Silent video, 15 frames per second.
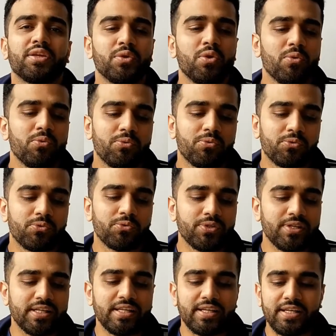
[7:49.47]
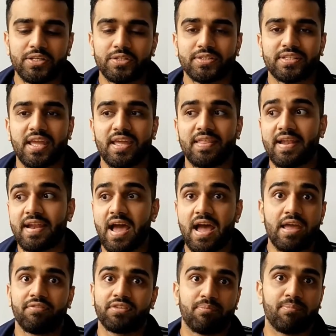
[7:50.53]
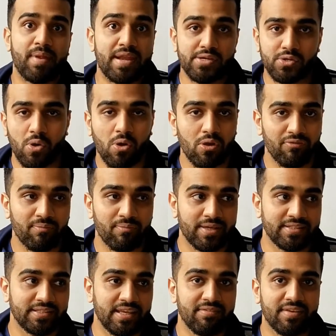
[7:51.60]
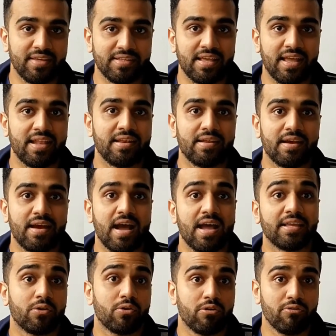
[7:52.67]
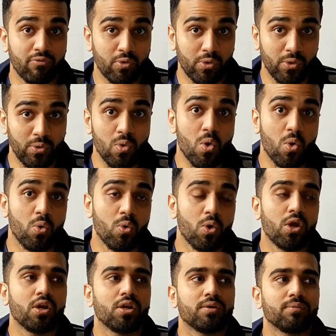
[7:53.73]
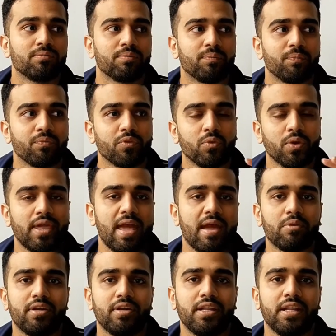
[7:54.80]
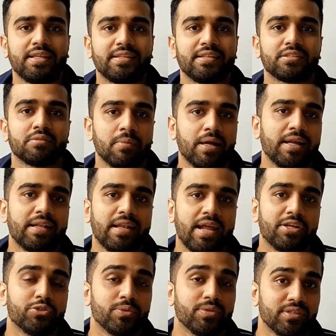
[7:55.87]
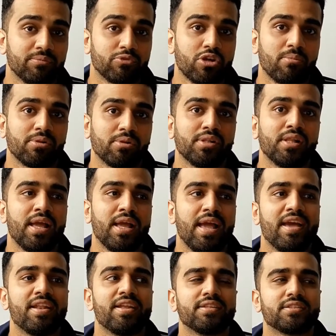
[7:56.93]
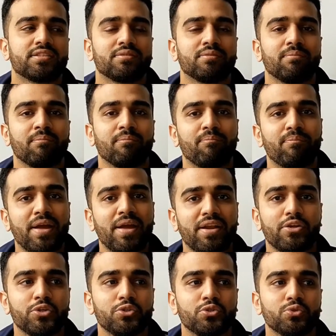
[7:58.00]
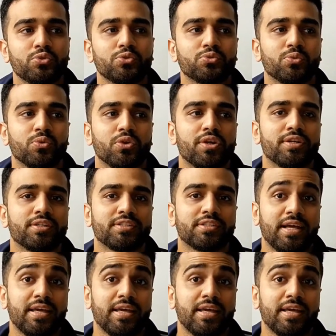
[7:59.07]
you don't really need to say that I have spent all of my savings and I cannot afford to go. Vocabulary like this might land you in some trouble, and it's better to use words